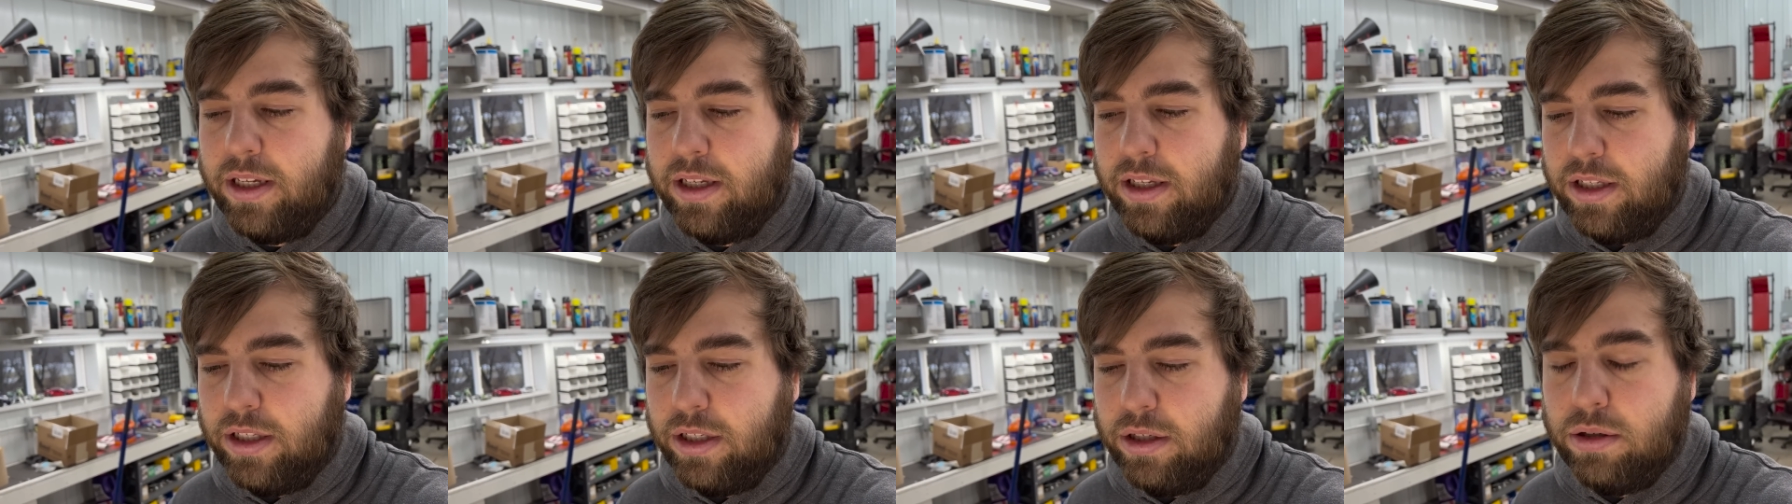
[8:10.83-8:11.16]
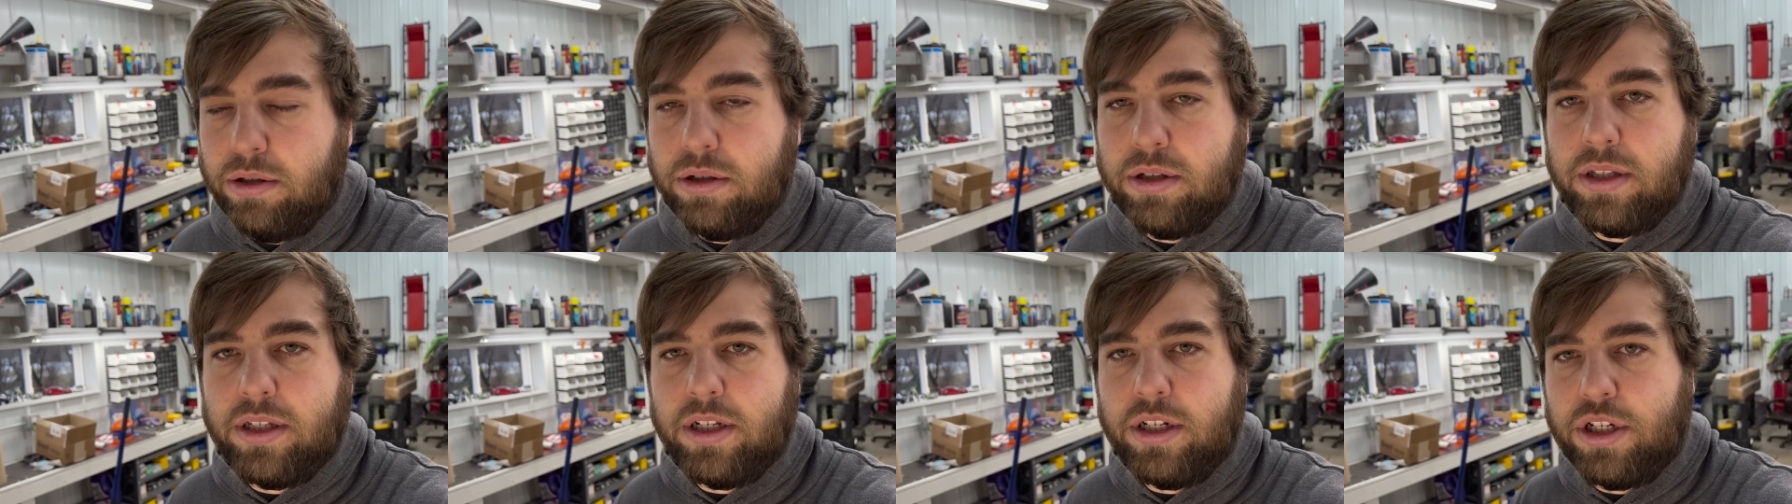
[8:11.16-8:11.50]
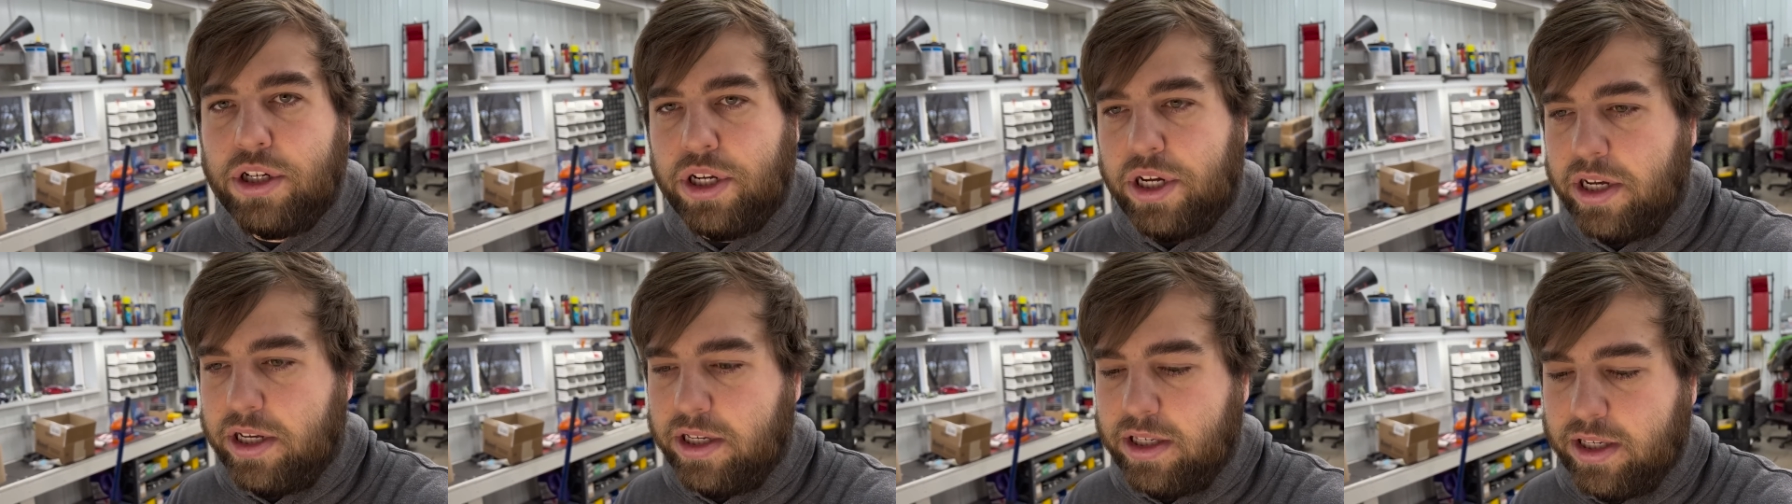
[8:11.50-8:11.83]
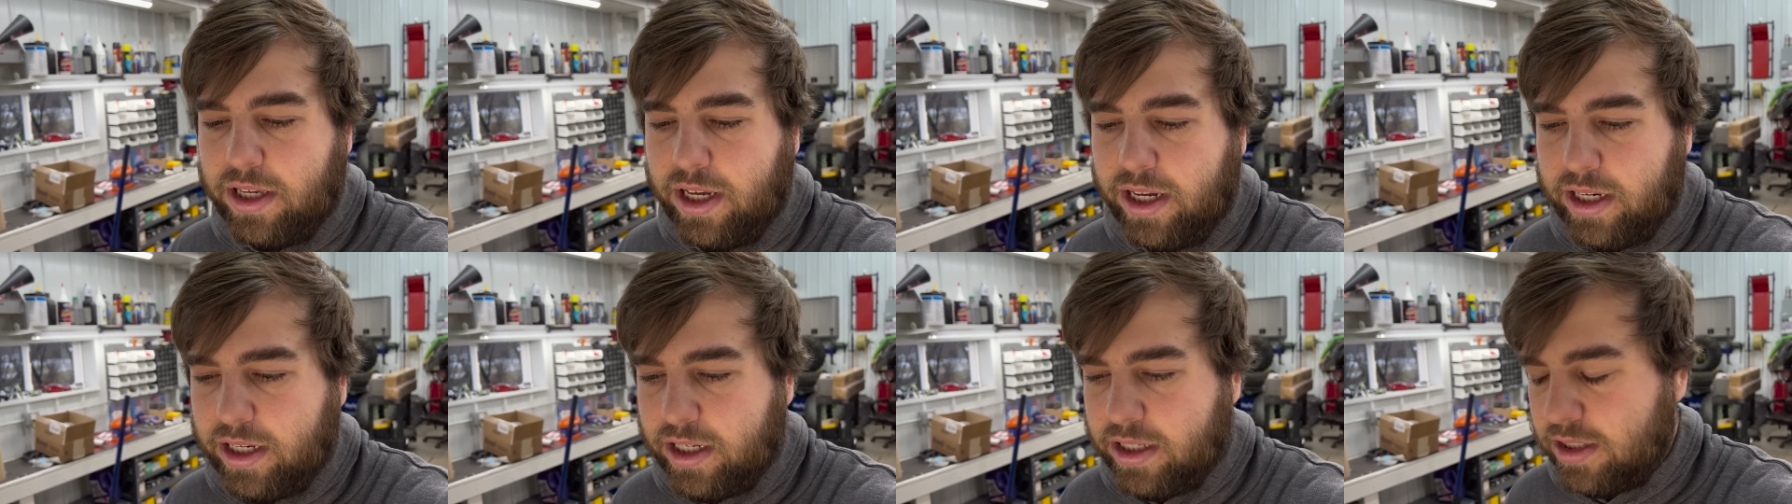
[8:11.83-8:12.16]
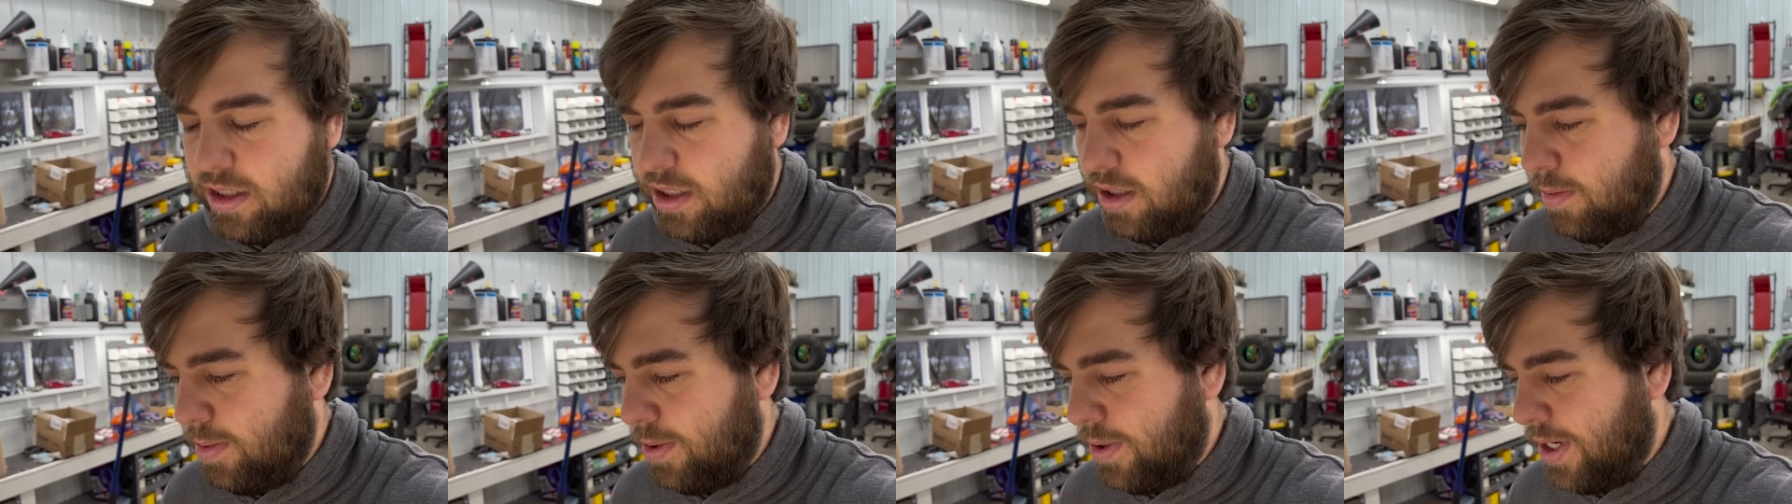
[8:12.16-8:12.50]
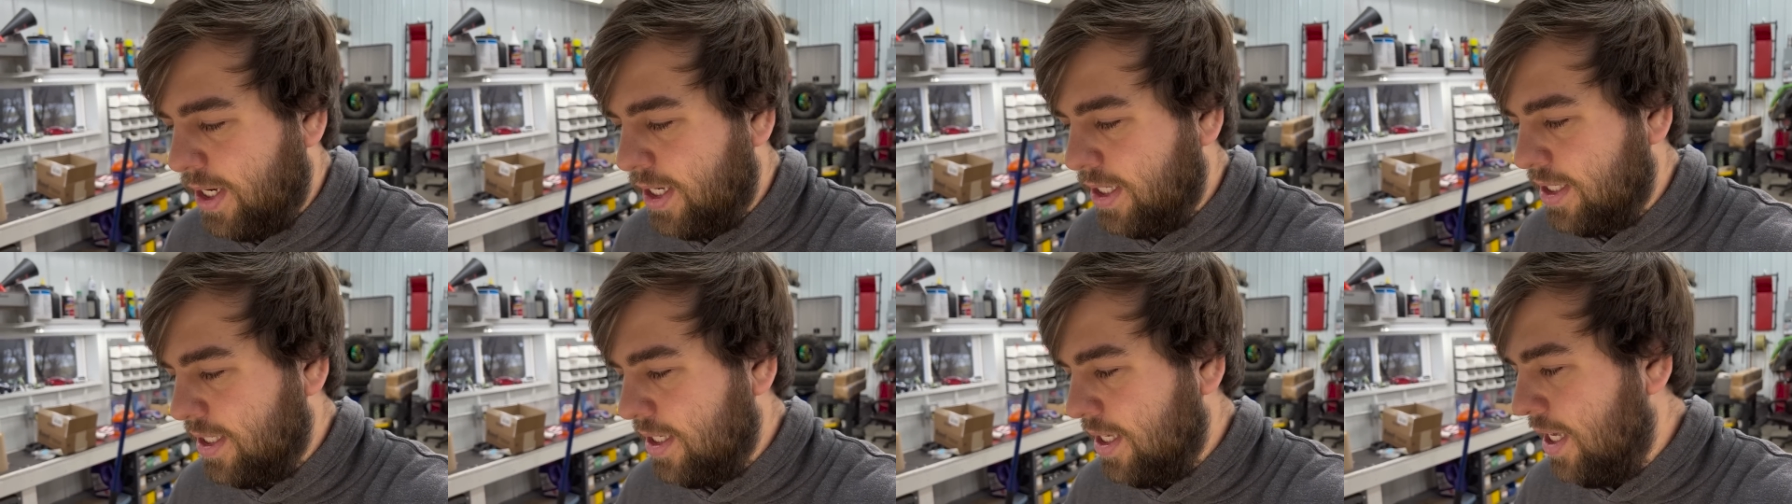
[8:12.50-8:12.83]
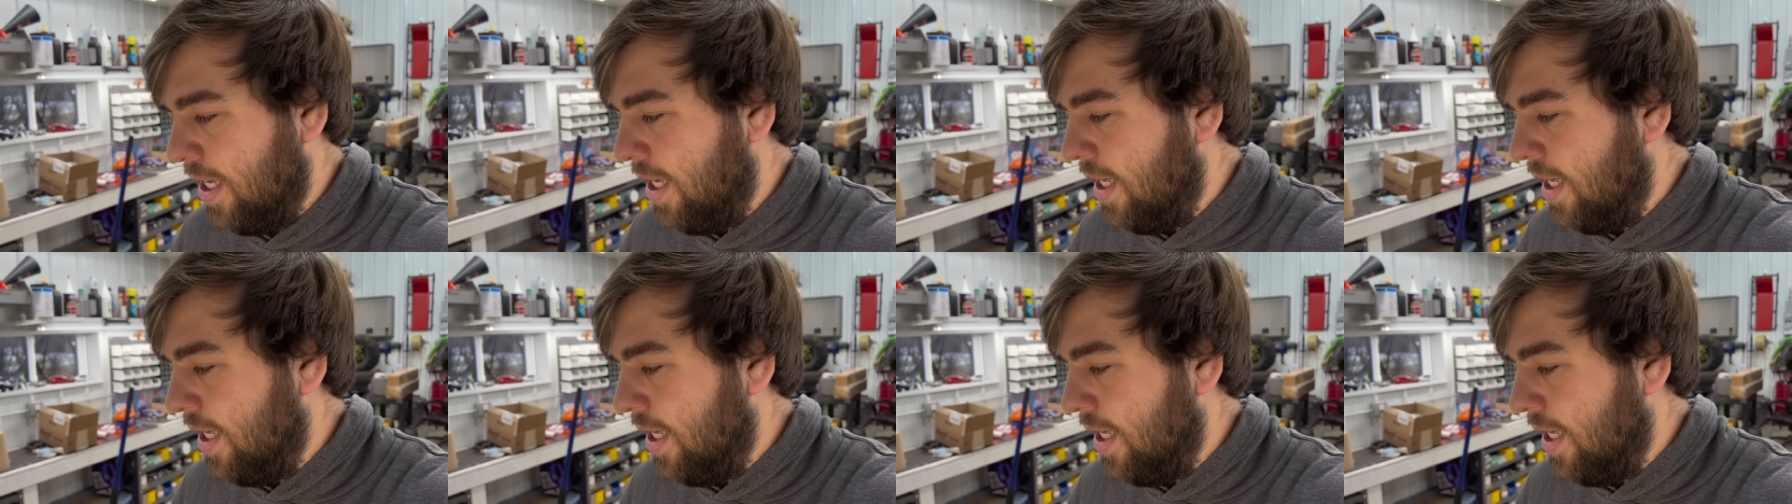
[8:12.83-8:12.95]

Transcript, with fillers: used to chase on his Turbo S